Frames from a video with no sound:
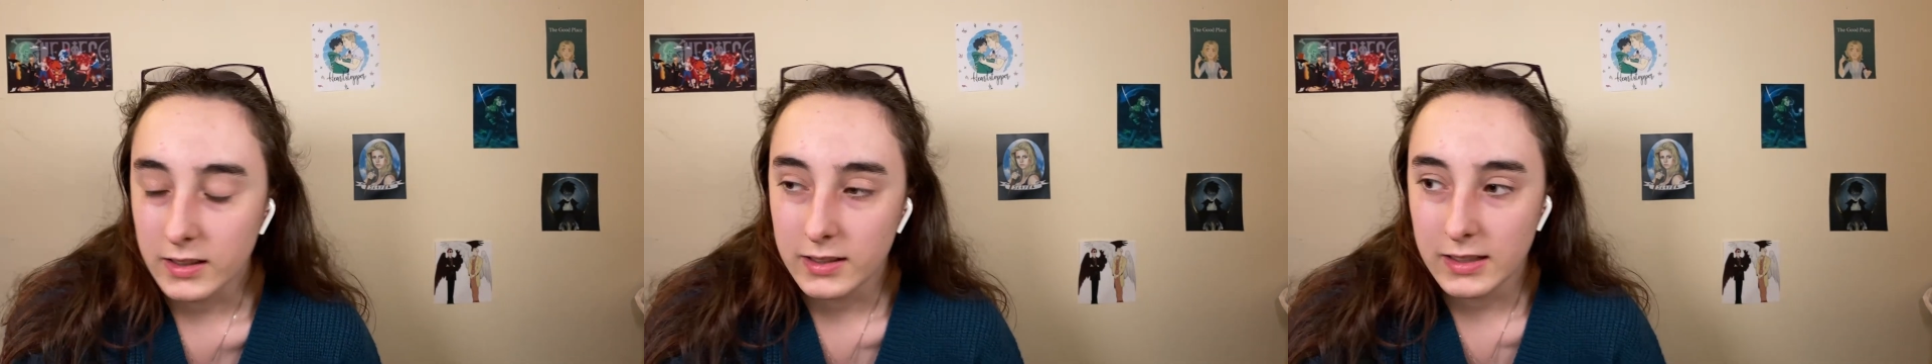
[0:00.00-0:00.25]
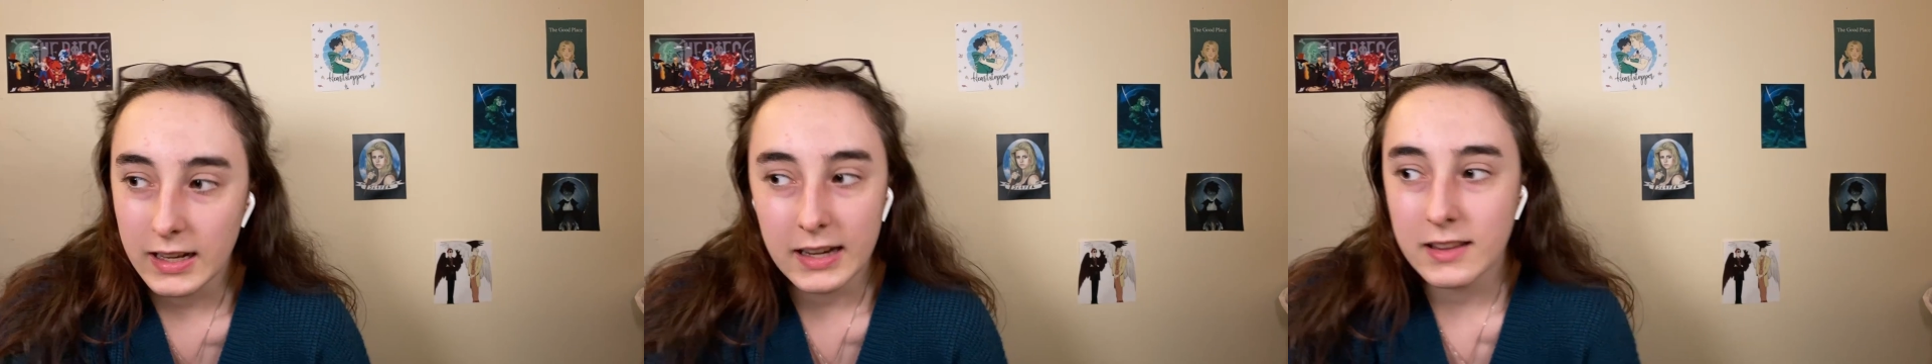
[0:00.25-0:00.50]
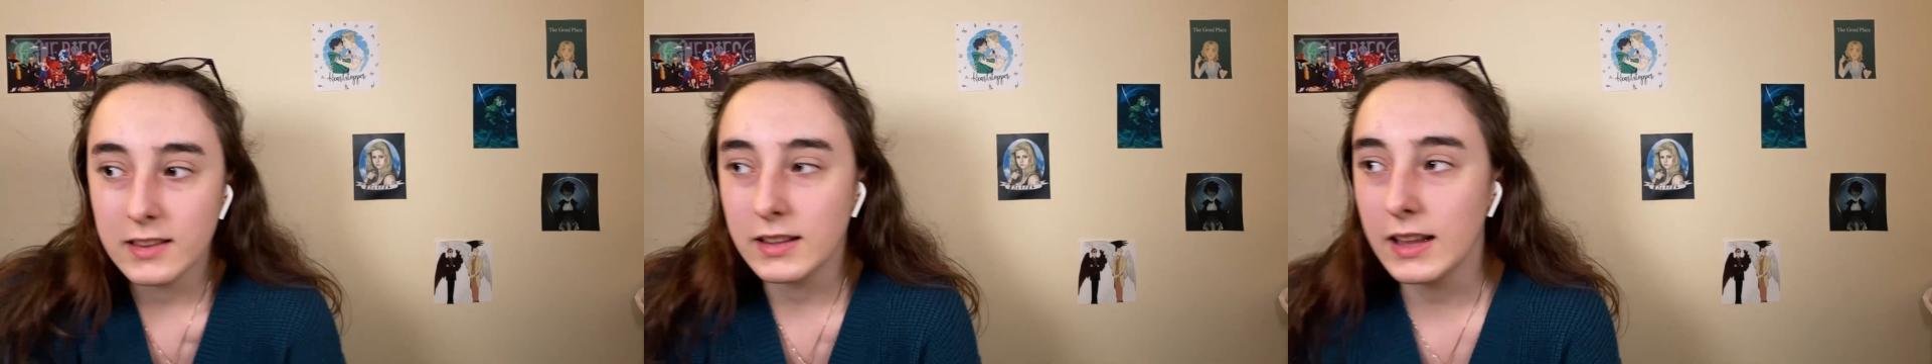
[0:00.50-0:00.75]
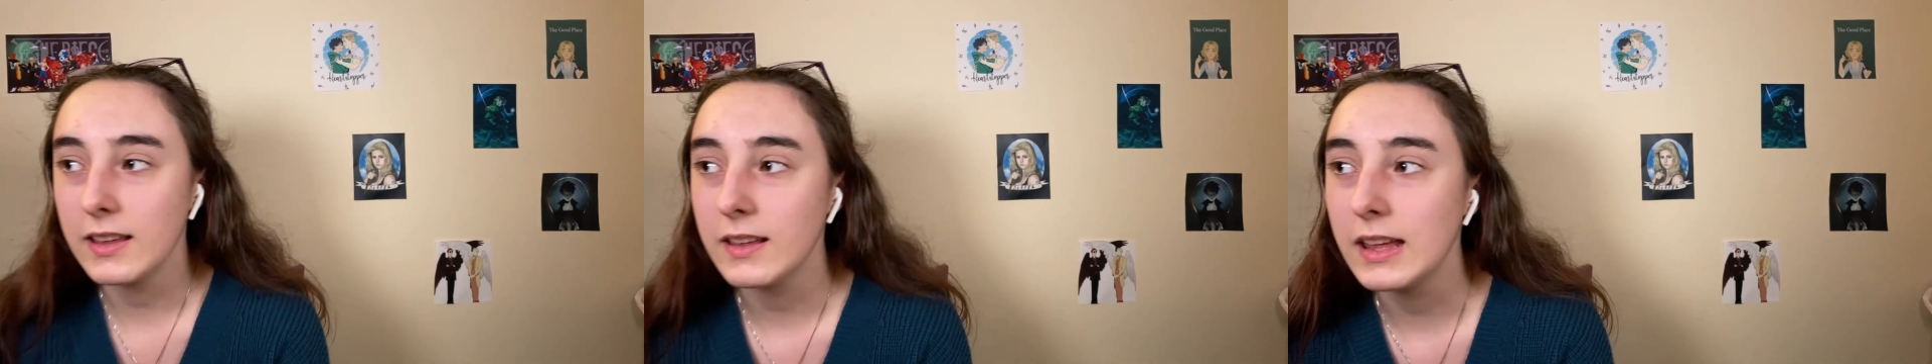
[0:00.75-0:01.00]
And it's
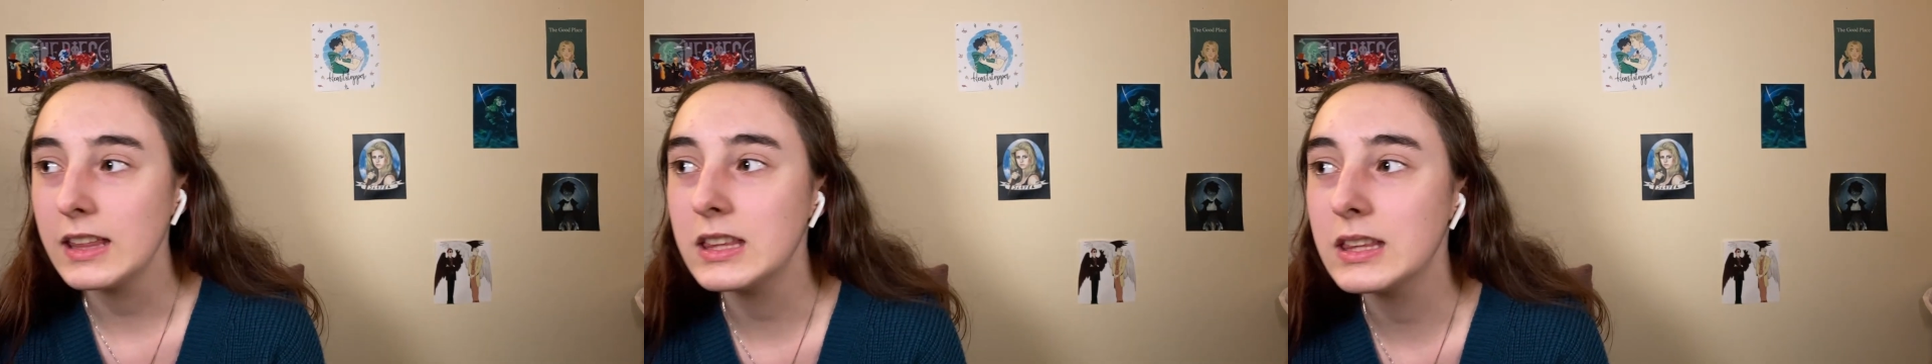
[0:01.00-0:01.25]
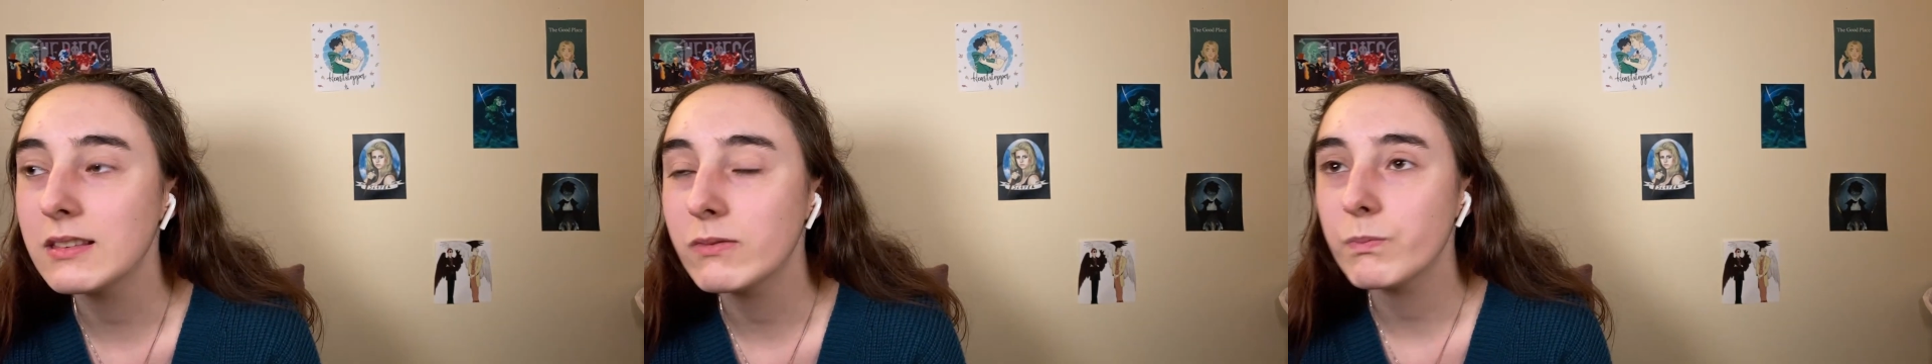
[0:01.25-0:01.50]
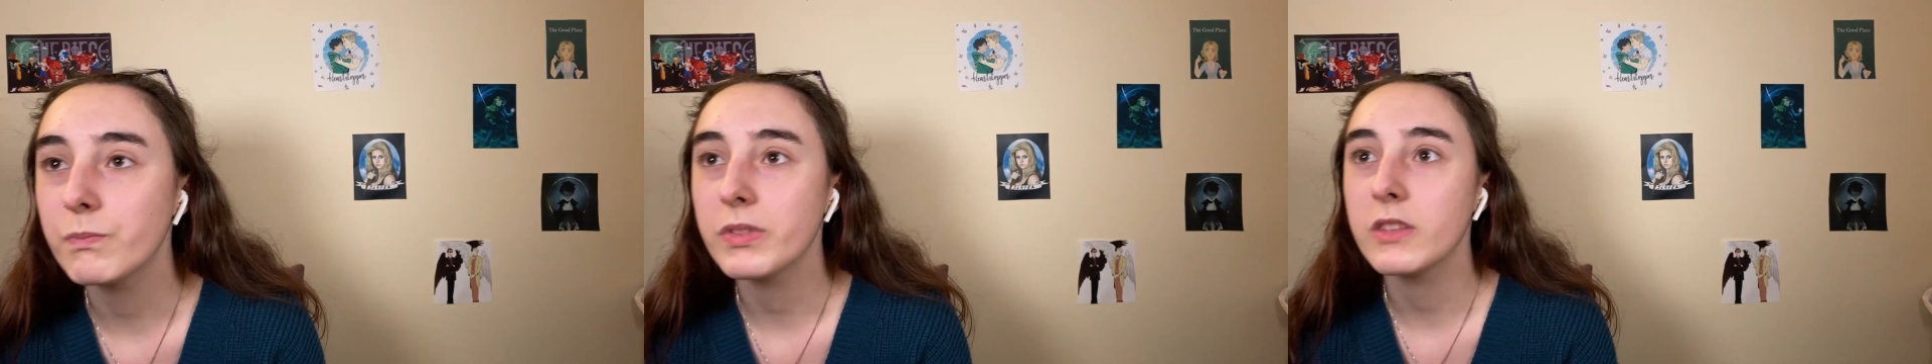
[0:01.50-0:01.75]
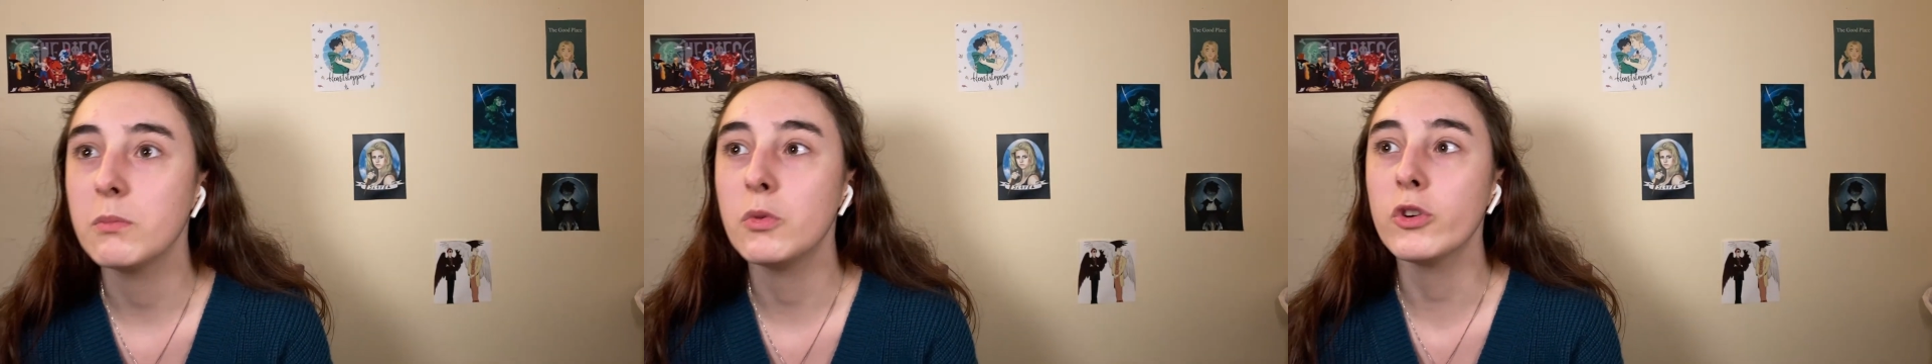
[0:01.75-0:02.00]
like, it's
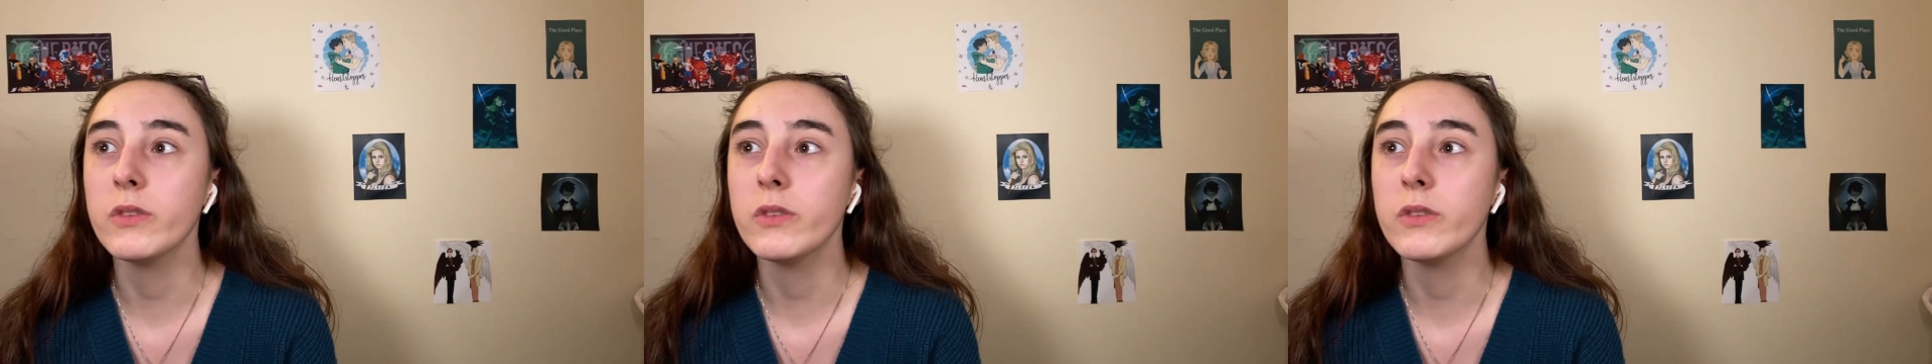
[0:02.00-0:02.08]
more